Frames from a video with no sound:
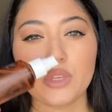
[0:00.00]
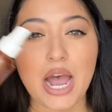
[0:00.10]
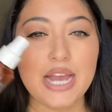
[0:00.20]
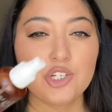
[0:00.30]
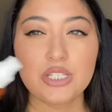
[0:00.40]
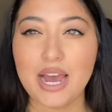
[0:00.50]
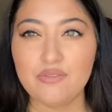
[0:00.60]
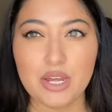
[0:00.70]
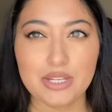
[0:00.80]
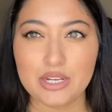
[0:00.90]
I just have
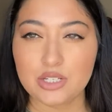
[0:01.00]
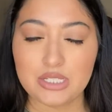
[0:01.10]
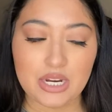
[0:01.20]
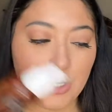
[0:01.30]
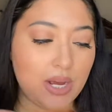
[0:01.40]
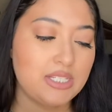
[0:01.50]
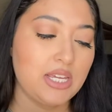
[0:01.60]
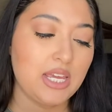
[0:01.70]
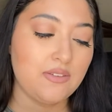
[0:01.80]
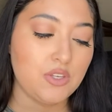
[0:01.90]
nothing else to say to you guys.
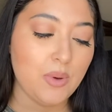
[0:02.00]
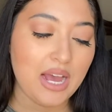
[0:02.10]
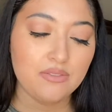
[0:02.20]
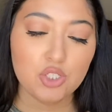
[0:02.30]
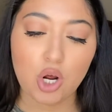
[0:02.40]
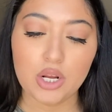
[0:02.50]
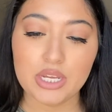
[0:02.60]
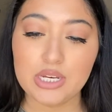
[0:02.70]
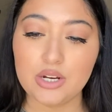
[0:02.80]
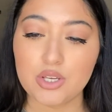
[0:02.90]
Like, if you have a
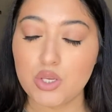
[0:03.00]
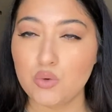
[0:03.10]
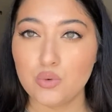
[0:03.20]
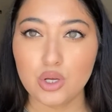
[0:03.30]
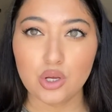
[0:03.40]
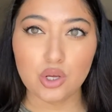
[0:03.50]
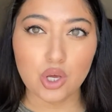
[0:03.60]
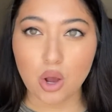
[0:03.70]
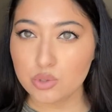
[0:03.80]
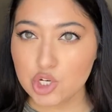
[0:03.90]
Target near you,
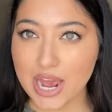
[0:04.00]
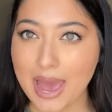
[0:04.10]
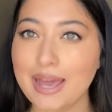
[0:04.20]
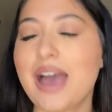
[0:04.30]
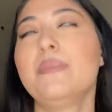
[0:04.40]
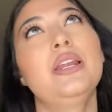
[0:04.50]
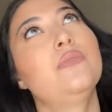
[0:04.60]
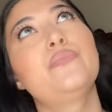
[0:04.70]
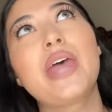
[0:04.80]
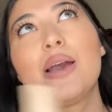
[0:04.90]
go check. I mean,
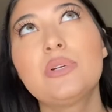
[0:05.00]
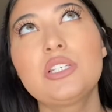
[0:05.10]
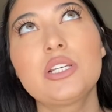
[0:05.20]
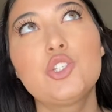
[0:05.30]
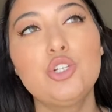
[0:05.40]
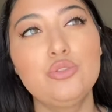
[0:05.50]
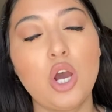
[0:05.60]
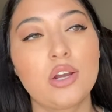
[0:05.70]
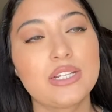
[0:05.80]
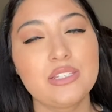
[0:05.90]
I went to like two
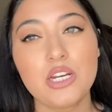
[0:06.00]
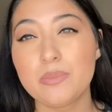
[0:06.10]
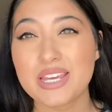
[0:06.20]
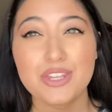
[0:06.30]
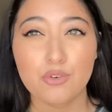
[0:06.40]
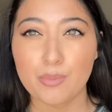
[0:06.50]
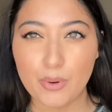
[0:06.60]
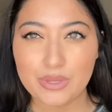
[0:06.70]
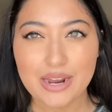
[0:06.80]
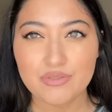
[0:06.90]
Targets near me and they were
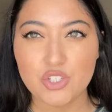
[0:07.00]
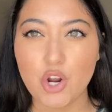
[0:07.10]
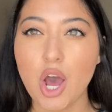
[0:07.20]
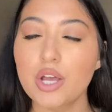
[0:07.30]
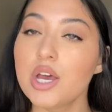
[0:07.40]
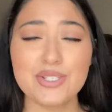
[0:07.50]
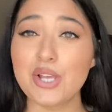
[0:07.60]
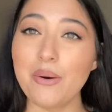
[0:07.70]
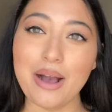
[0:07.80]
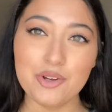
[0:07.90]
both out of stock.
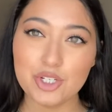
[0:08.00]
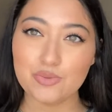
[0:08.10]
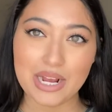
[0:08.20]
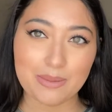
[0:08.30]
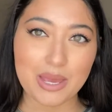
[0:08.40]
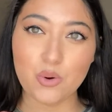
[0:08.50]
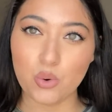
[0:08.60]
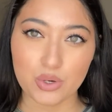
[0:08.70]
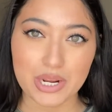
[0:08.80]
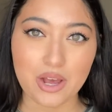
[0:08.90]
So I would just recommend
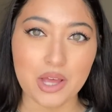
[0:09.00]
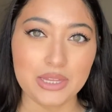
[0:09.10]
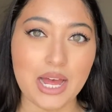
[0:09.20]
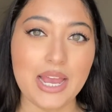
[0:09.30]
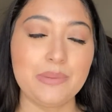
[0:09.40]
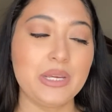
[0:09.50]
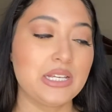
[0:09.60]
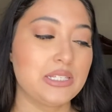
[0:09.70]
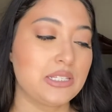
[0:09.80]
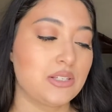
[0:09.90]
ordering online
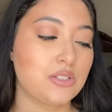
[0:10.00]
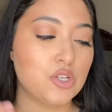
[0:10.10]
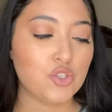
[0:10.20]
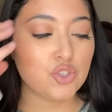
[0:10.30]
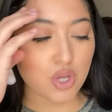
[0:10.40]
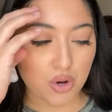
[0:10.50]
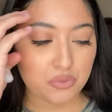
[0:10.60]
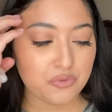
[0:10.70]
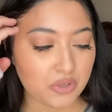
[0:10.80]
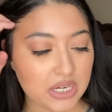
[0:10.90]
because this is
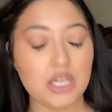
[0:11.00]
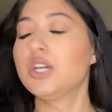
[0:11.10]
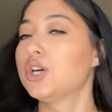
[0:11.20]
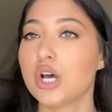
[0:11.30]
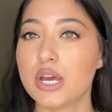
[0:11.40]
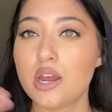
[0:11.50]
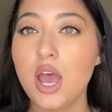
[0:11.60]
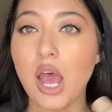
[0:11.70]
so freaking good.